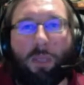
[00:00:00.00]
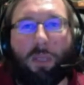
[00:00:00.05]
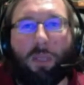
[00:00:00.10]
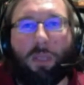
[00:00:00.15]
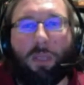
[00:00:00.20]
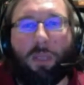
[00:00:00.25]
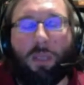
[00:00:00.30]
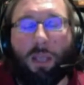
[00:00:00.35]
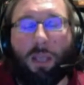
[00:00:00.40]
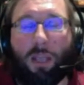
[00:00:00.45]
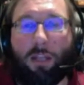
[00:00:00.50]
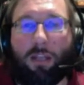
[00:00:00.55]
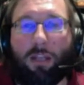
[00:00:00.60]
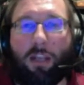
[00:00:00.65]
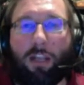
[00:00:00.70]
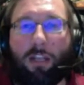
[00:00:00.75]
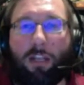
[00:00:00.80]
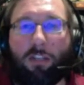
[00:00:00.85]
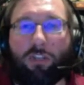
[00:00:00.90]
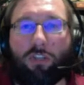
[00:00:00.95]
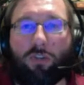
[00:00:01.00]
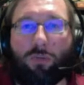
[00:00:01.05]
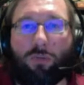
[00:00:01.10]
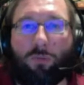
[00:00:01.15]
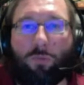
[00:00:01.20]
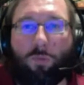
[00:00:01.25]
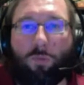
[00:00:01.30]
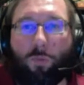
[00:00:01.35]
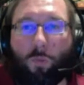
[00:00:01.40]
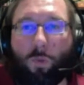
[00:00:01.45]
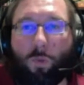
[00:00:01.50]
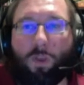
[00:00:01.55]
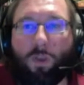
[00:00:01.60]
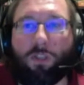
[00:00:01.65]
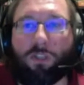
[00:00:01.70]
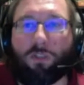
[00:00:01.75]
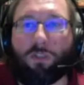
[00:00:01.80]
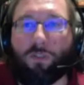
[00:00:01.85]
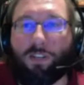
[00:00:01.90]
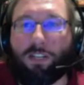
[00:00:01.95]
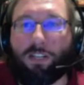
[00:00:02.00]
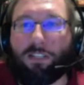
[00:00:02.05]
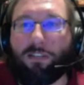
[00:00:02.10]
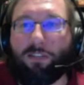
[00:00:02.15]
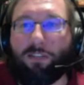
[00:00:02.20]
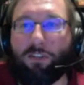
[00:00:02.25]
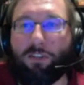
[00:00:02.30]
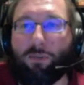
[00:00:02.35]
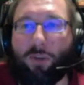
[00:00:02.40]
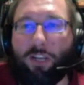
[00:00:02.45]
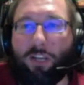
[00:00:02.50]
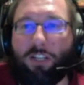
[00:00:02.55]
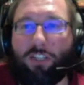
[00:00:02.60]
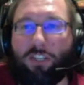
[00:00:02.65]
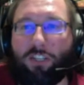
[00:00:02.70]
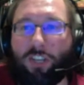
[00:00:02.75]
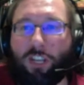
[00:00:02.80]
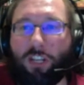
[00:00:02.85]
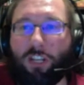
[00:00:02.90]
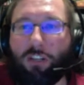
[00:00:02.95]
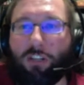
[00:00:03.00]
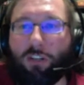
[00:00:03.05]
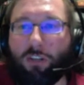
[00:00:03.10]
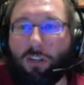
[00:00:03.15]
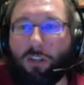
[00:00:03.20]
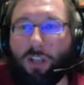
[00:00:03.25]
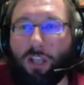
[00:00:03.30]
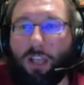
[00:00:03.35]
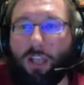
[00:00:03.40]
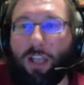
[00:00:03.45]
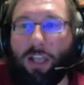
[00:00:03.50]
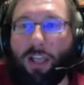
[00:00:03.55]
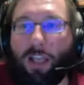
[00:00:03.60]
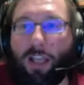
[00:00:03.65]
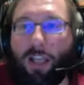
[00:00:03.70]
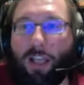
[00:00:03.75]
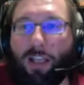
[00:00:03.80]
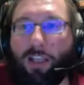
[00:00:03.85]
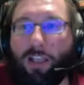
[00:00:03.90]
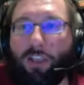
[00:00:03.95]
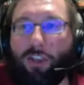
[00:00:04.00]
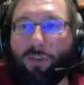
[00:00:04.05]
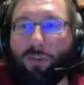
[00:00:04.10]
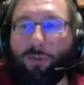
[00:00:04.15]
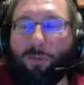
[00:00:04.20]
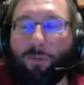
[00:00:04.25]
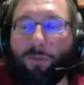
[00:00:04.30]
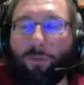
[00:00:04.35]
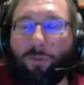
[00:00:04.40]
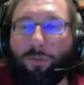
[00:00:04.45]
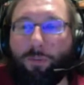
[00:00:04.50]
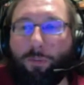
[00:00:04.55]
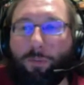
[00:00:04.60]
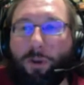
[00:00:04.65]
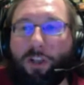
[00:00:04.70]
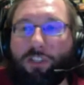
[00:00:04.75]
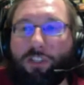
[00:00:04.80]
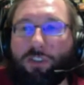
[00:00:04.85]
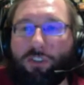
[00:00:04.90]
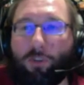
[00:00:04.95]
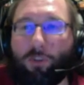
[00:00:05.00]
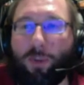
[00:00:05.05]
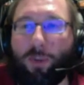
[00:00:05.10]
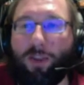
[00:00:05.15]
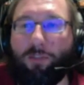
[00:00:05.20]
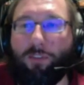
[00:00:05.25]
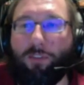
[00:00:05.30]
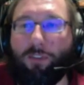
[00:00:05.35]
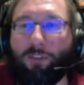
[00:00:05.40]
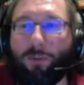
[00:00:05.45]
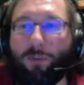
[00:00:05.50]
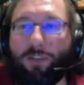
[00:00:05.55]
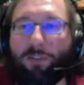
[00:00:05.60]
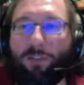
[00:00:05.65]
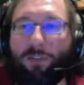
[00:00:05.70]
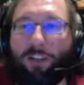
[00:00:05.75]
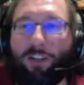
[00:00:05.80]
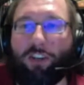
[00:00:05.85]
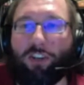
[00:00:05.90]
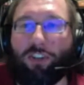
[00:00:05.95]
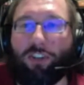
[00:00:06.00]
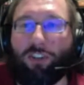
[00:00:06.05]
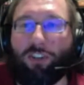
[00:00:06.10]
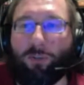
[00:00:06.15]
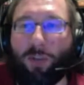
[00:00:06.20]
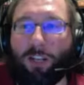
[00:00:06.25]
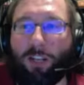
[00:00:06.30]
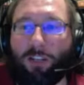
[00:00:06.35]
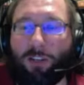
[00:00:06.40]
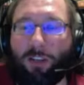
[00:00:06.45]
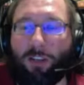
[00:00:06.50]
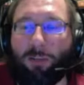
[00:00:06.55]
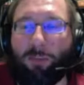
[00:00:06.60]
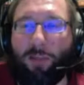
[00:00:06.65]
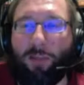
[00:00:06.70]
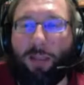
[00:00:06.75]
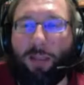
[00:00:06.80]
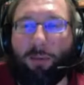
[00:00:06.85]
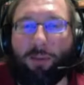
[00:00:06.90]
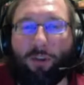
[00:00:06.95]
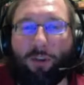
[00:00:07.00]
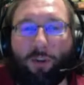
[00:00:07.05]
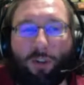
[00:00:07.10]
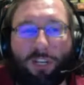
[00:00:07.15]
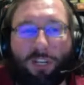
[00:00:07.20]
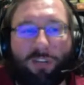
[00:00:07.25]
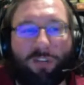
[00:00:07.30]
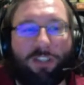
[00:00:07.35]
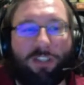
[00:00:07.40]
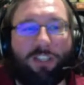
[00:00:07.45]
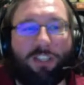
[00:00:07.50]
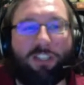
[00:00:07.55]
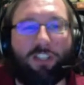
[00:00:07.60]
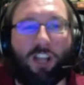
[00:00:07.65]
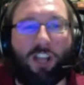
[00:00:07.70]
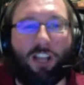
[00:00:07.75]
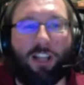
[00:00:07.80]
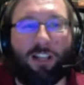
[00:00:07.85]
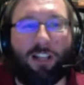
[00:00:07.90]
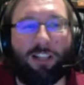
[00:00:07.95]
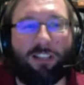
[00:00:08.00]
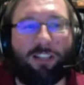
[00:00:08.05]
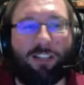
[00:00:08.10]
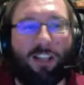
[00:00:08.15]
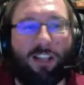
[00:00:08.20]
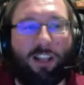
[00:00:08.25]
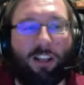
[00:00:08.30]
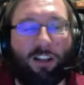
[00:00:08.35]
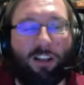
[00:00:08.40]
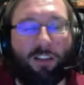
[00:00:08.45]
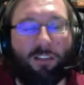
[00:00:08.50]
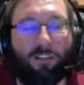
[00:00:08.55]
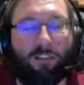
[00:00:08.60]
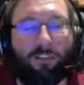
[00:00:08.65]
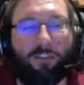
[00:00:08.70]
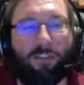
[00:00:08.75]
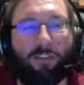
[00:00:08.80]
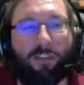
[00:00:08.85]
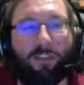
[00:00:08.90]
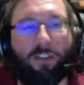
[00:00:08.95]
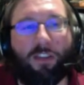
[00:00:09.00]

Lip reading: It was fantastic fun to write. Because there's so many different adventures, you get to play with all different styles of